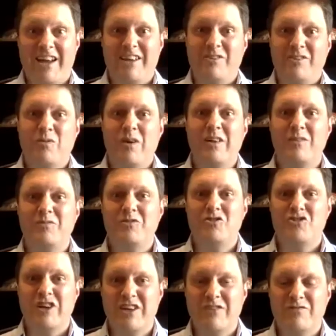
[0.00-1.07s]
Hi, welcome
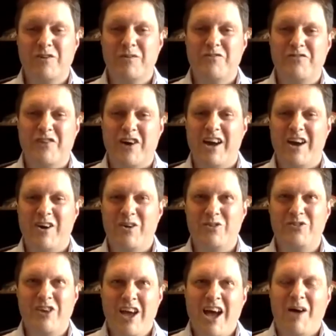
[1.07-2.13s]
to Drinking from the Fire
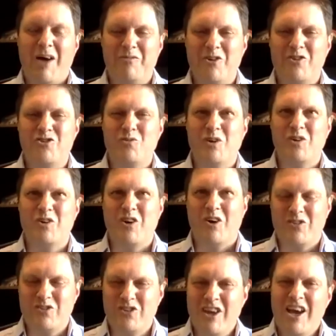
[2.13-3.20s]
Hose. I'm Roger
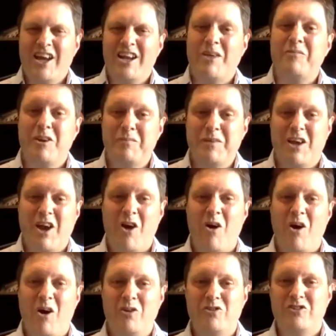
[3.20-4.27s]
Wilcox, and I'm going to be
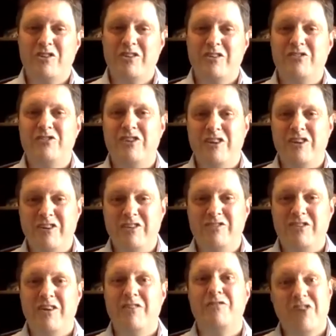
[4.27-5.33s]
co hosting this
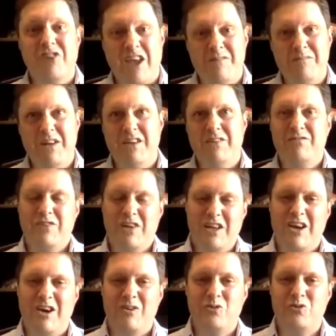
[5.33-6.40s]
series of 10 minute
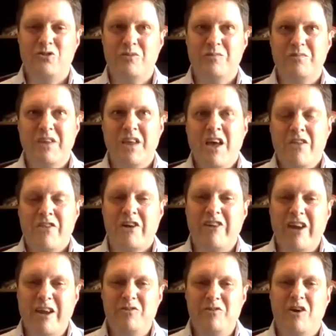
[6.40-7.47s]
videos that
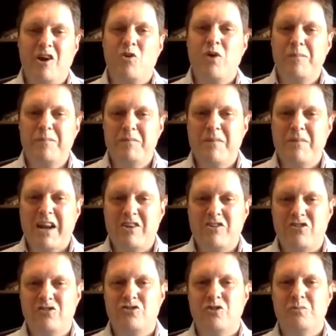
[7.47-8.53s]
are aimed at equipping
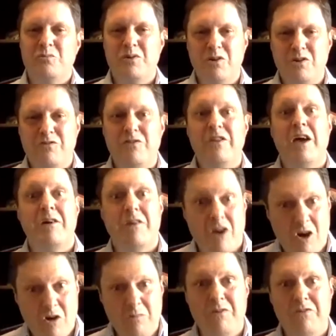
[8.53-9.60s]
managers to improve their
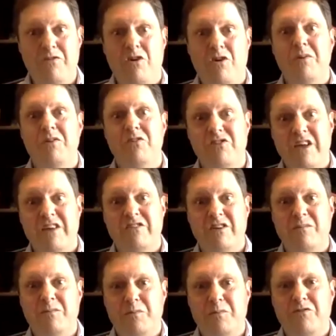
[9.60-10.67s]
own performance and their
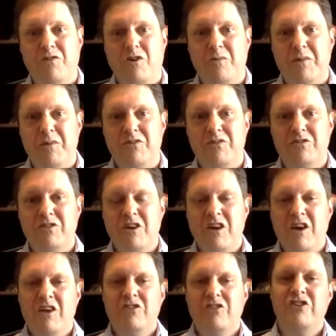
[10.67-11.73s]
team's performance.
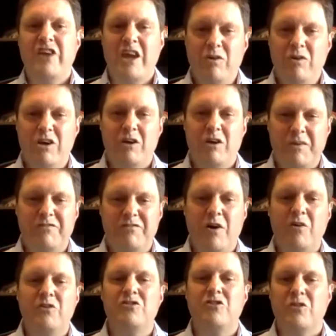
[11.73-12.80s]
Today, we're going to be
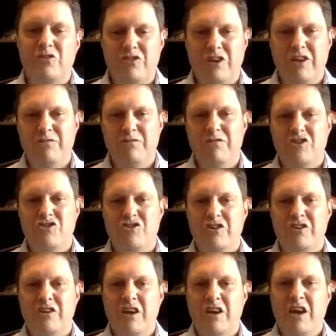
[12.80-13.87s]
focusing on team
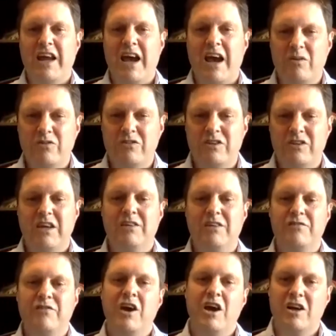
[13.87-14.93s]
vision and how to
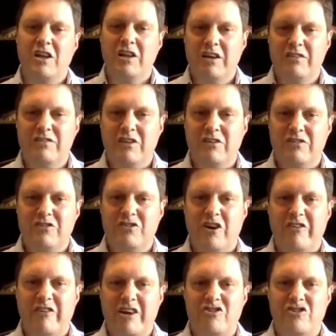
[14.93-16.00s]
give a clear sense of
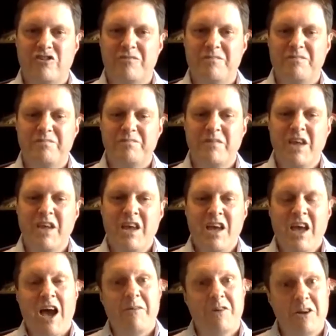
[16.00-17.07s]
direction.
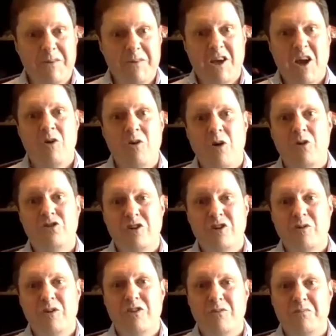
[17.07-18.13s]
I'm going to be co hosting
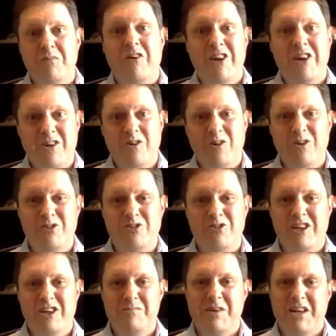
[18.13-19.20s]
it with Murray, who you'll
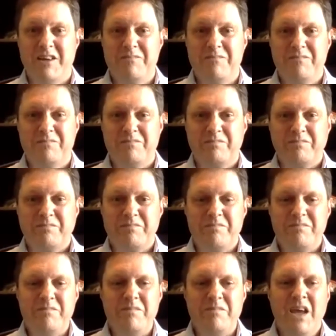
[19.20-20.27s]
see in a minute.
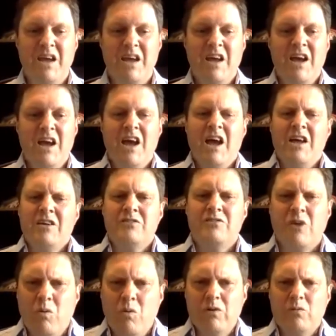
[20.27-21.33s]

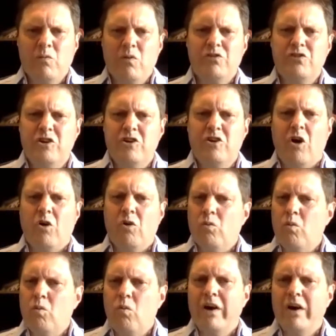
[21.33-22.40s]
So, what, what's the
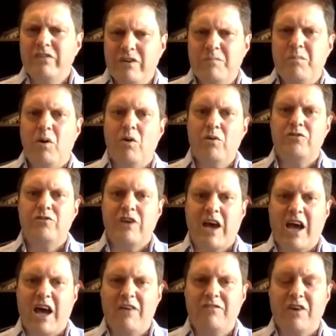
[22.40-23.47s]
goal? Why is it important to
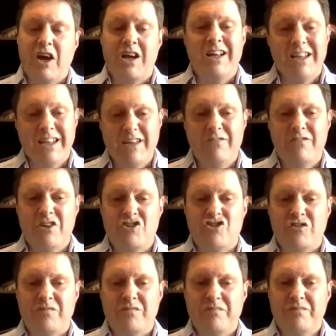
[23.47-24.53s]
have a clear
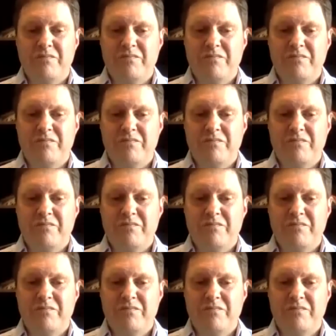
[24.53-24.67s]
vision?